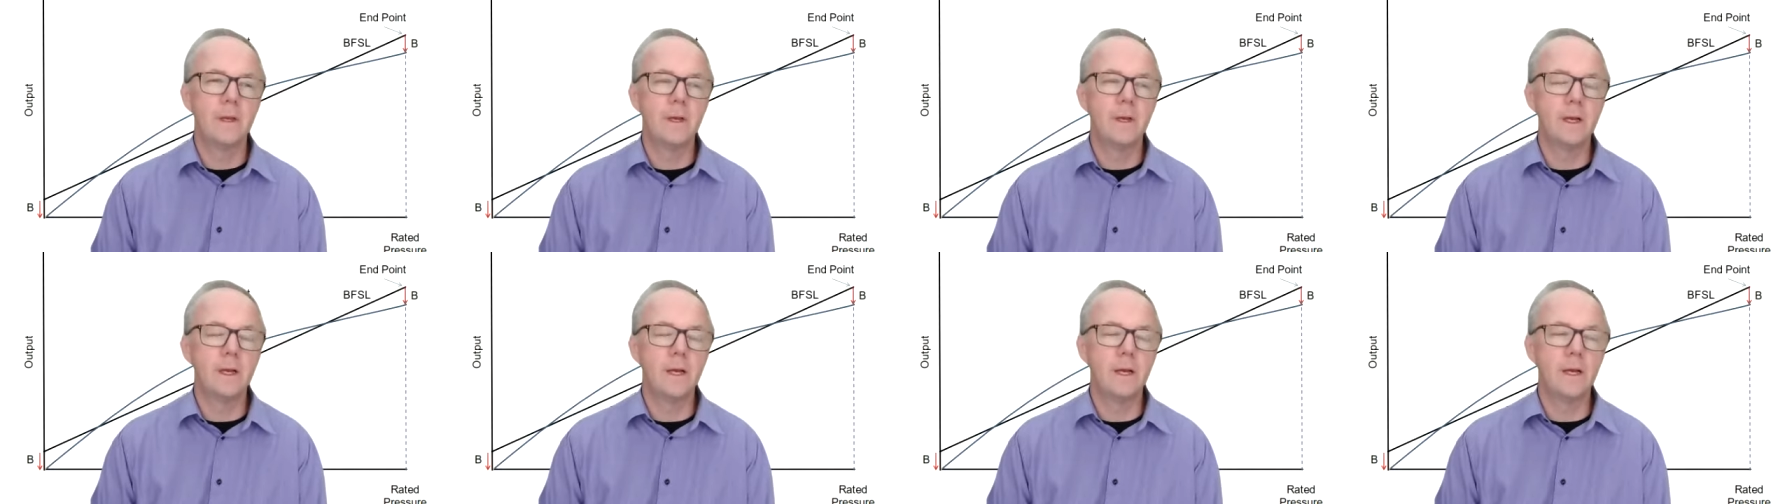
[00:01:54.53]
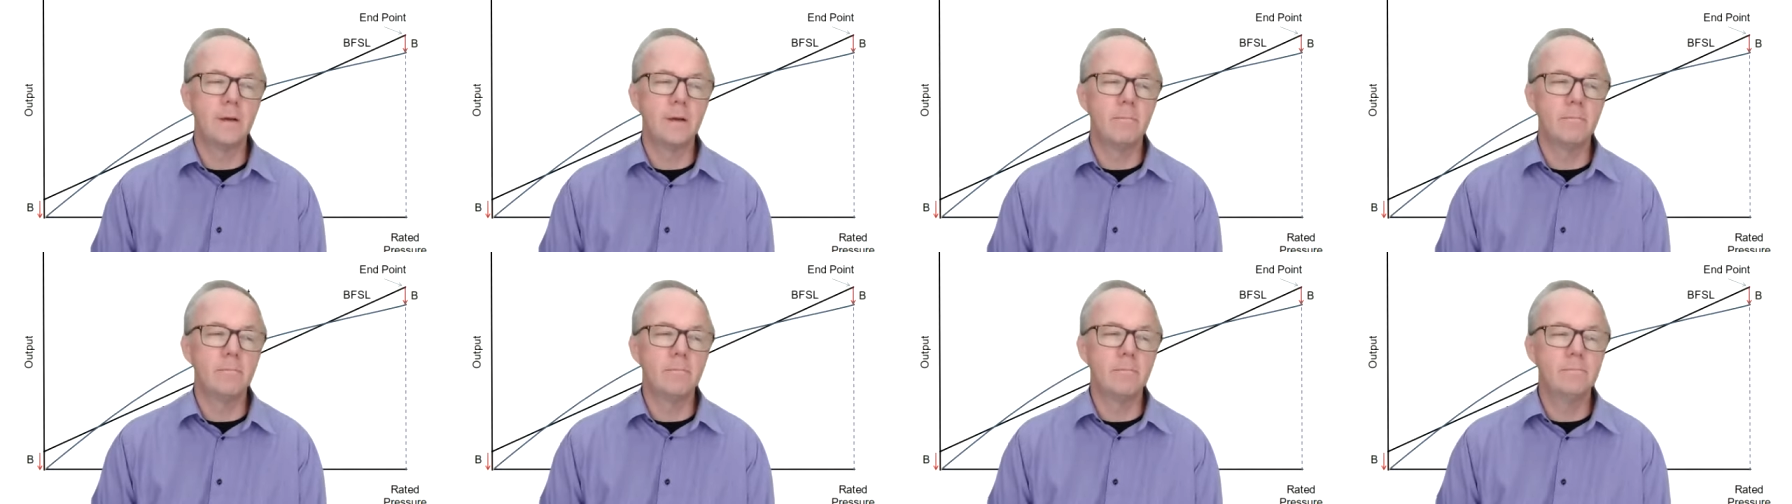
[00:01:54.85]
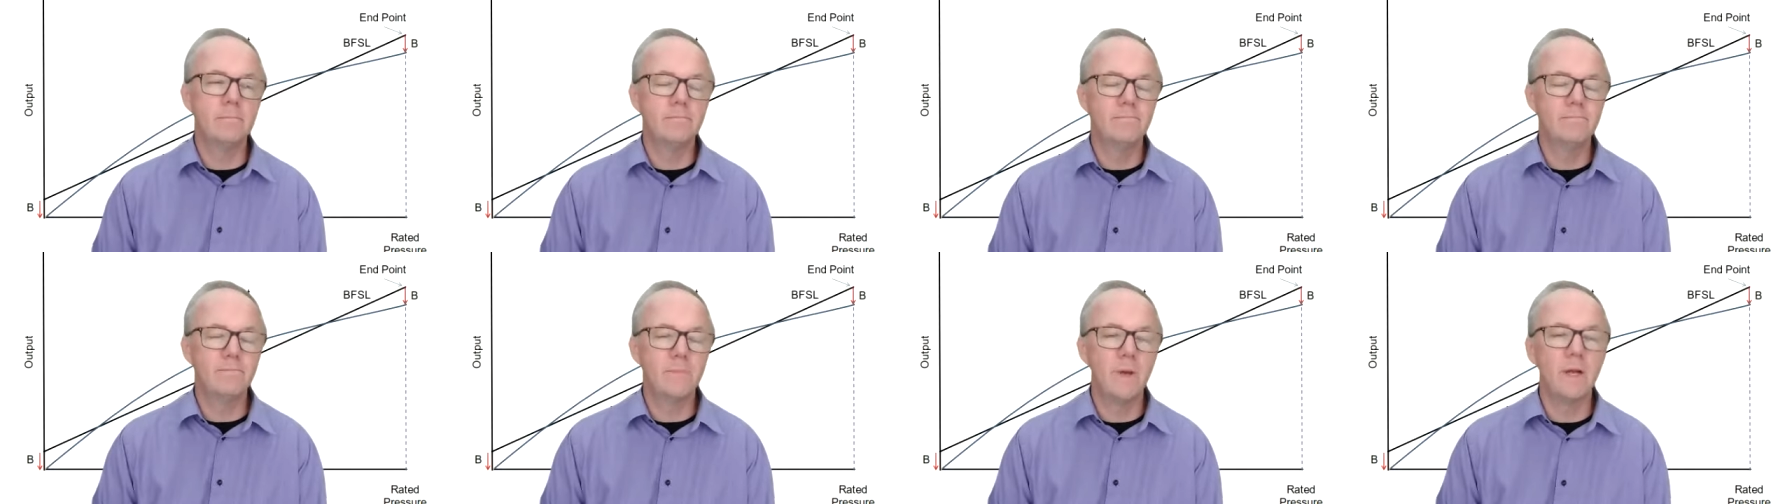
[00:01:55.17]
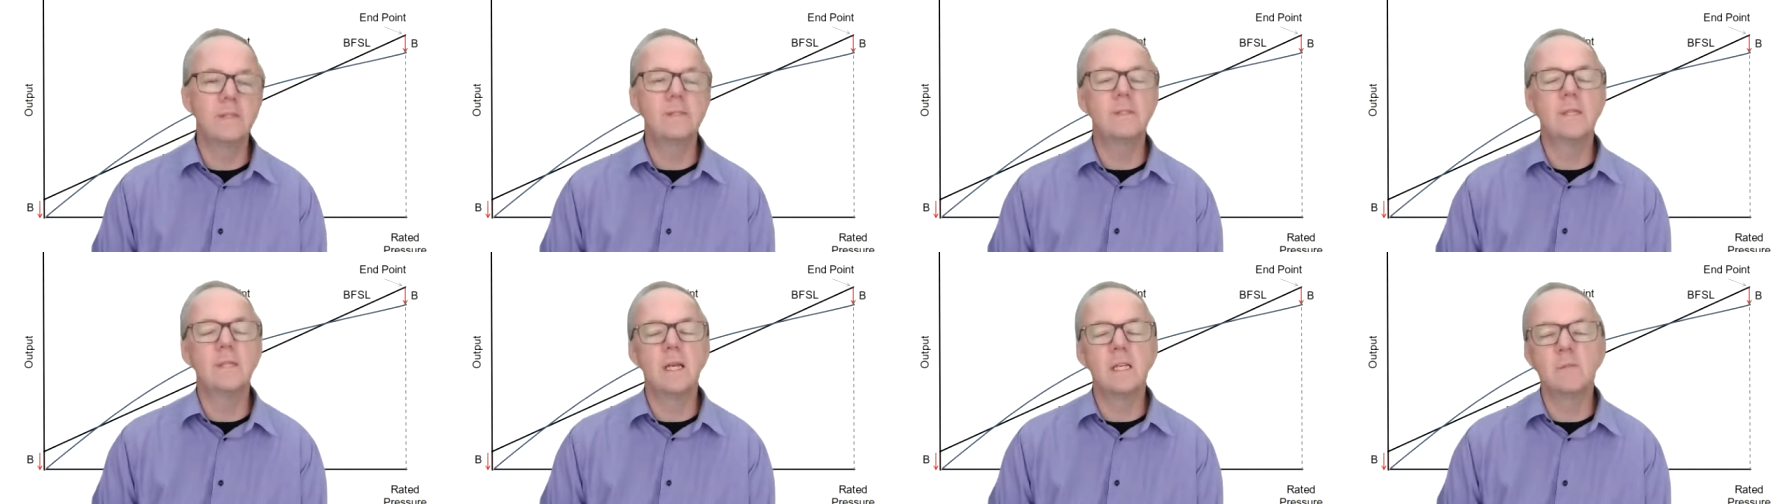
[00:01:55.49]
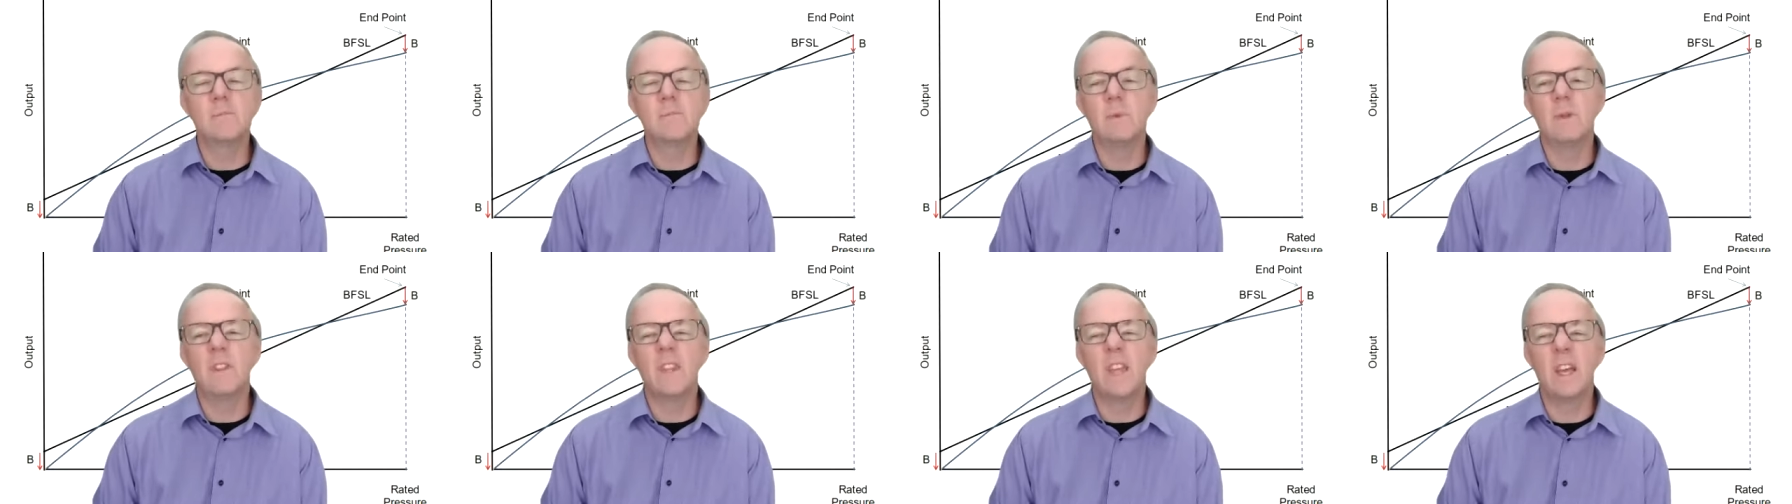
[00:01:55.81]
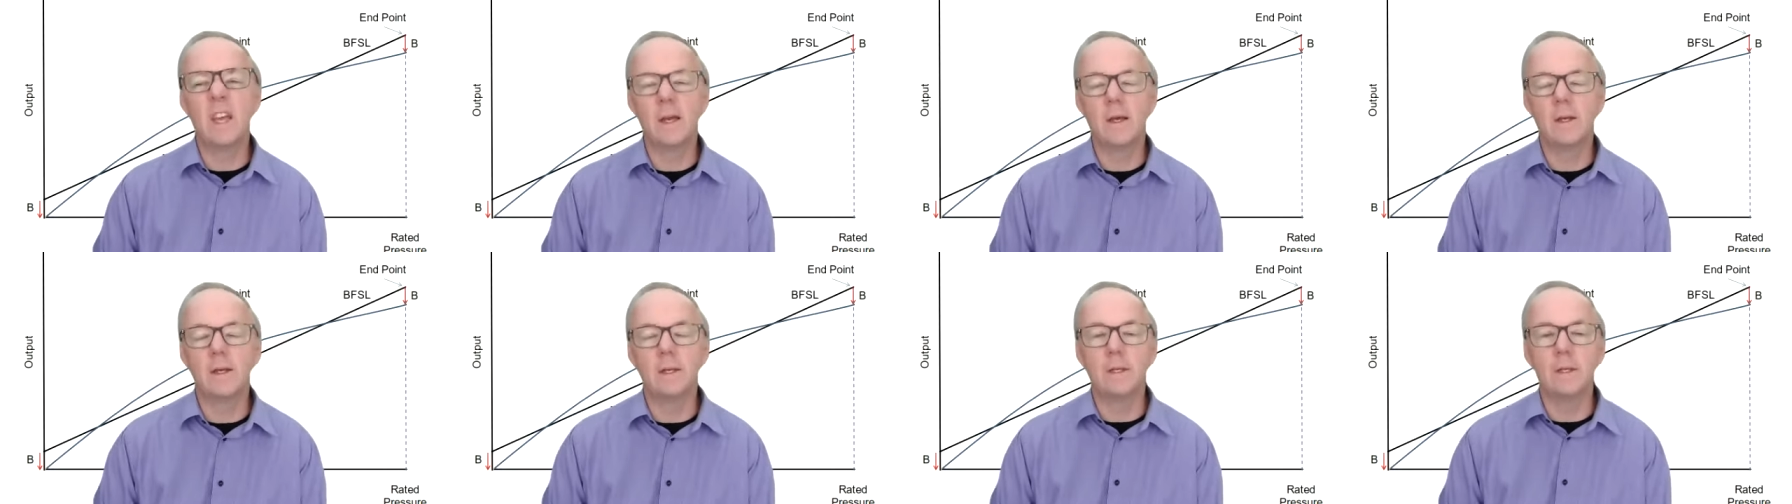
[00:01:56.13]
um, assessment they're
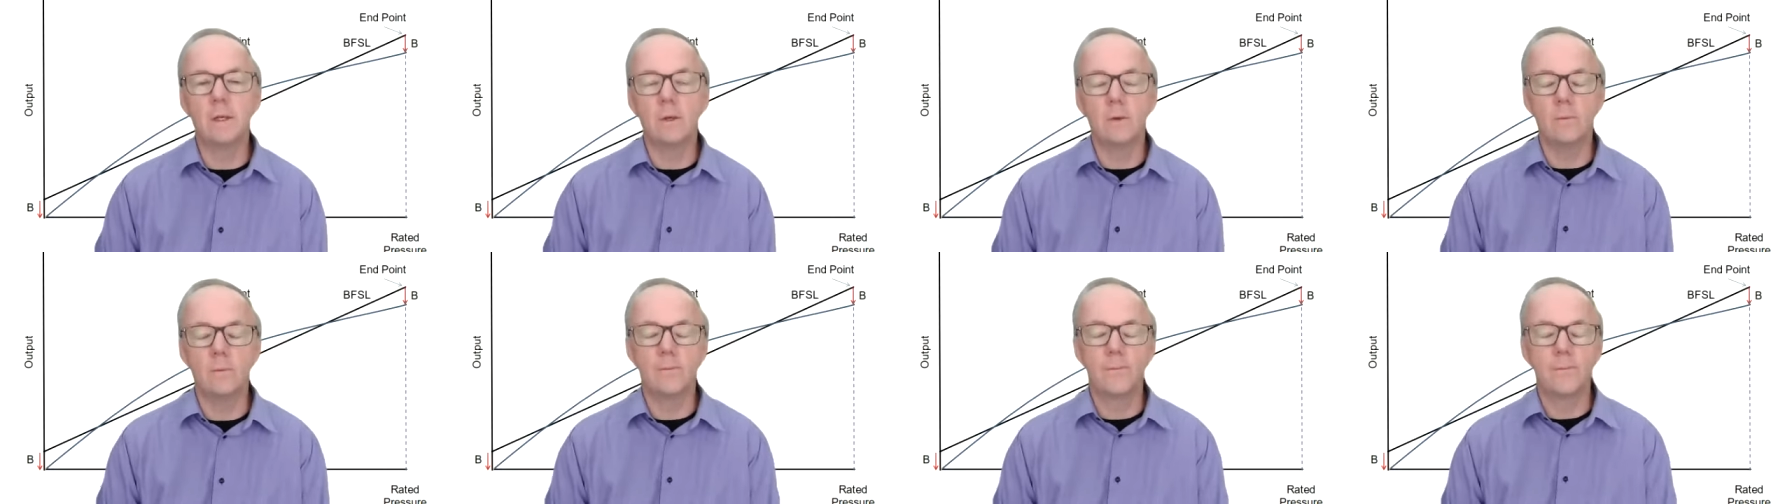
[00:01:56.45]
going to do.